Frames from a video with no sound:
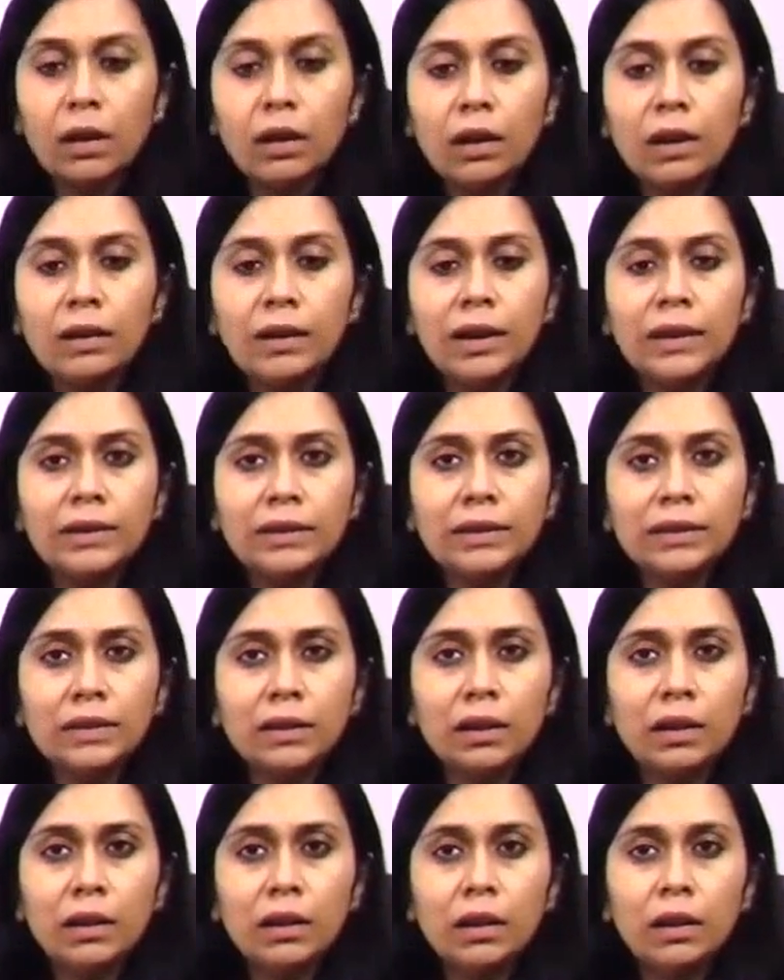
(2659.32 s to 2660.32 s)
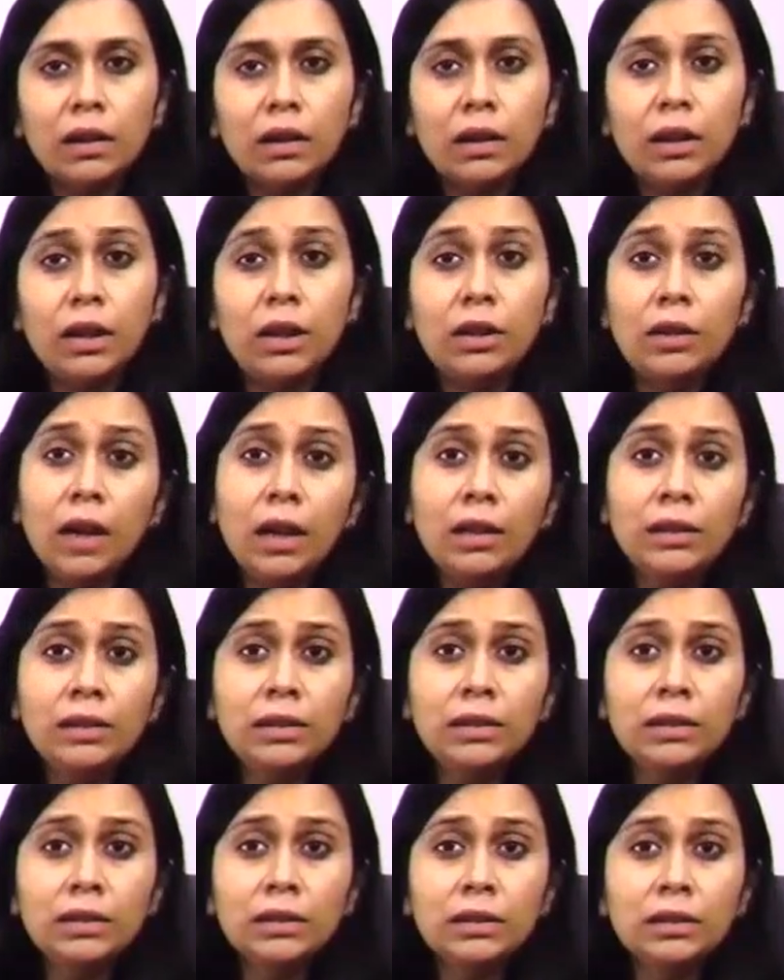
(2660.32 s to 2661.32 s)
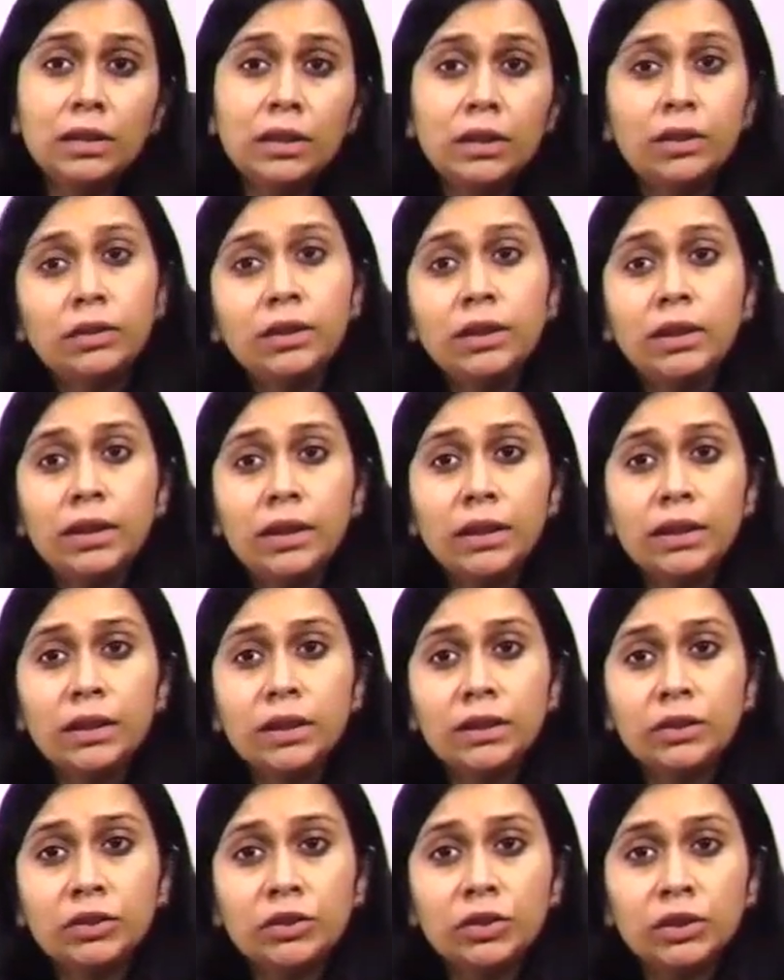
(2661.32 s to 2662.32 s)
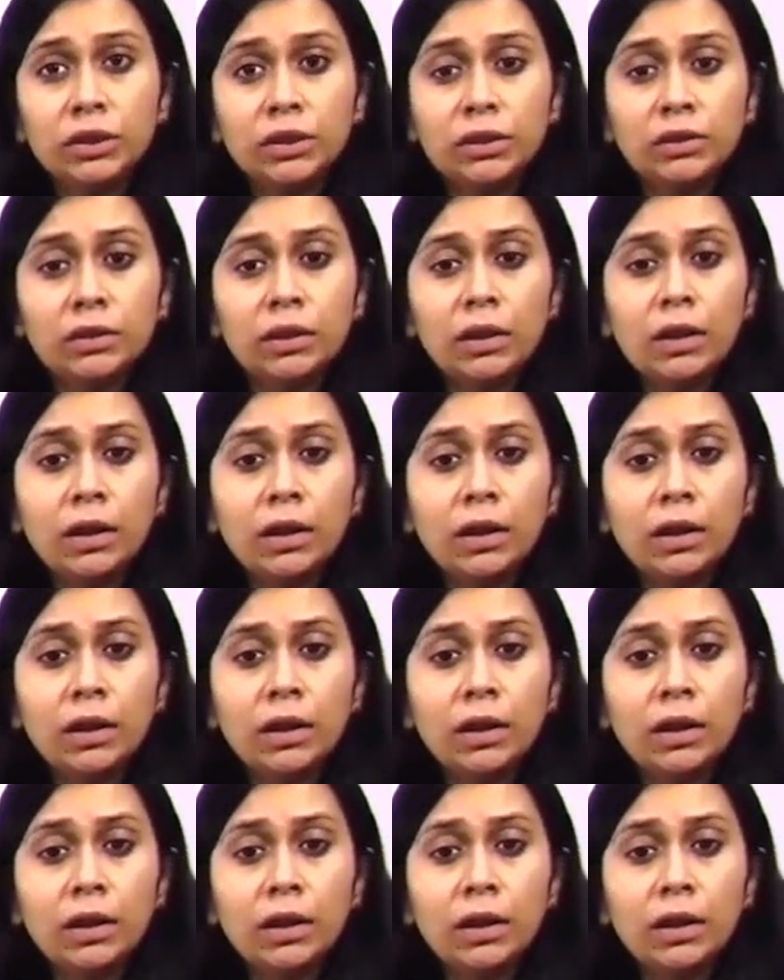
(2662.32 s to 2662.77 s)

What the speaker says: Guys, drugs triggering this gene.